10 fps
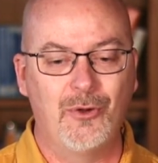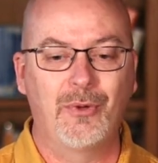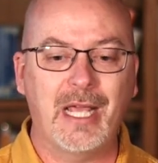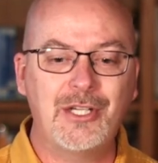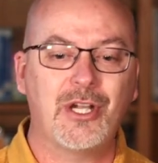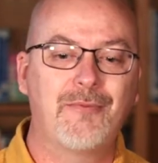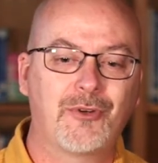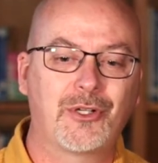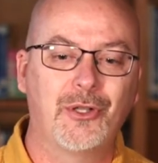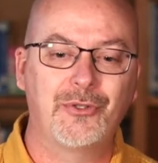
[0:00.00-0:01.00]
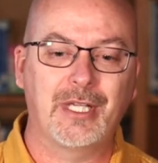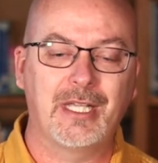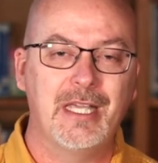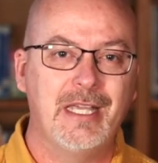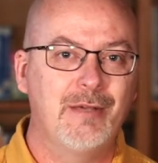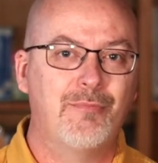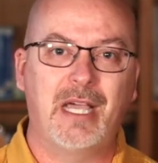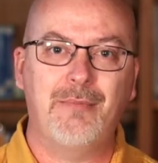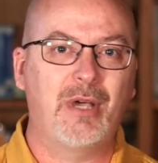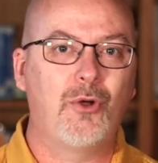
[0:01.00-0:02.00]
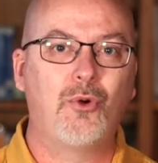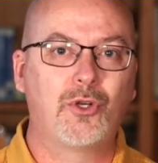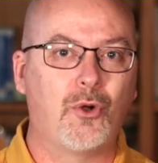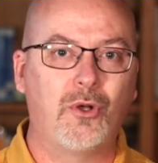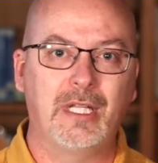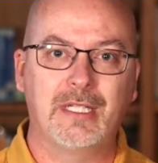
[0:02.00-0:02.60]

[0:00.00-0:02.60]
When I shop for clothing, my, my whole goal